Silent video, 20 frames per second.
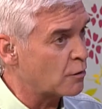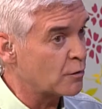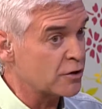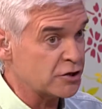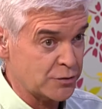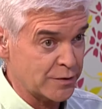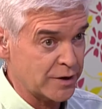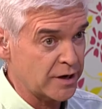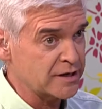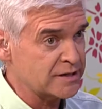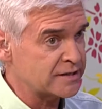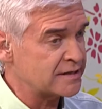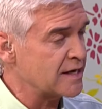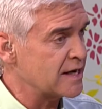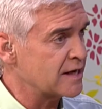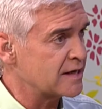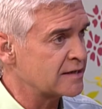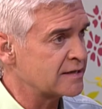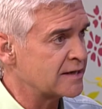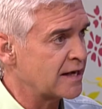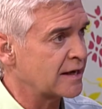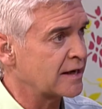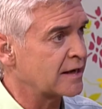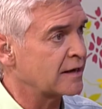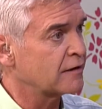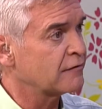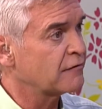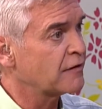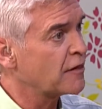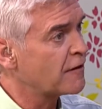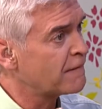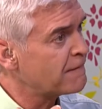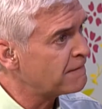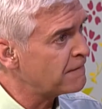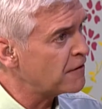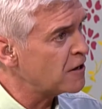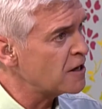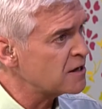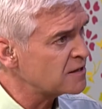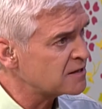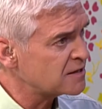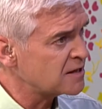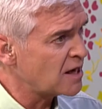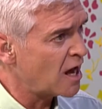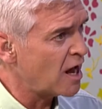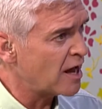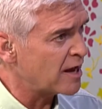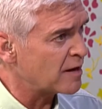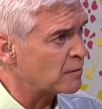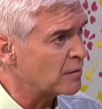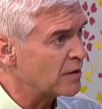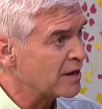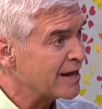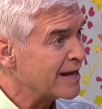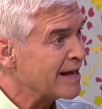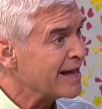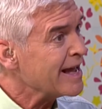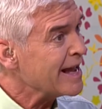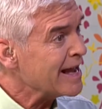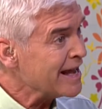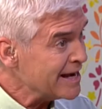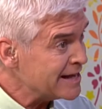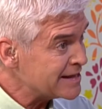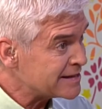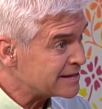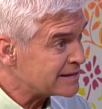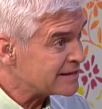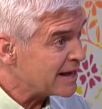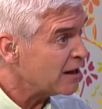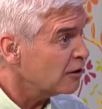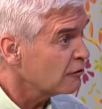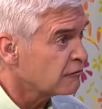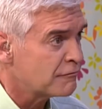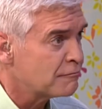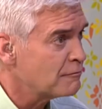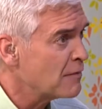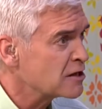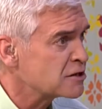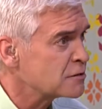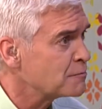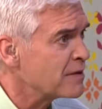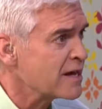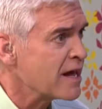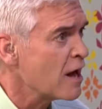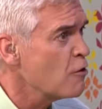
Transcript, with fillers: which yeah. we're going to see in a second, for yeah. the first time, in itself must be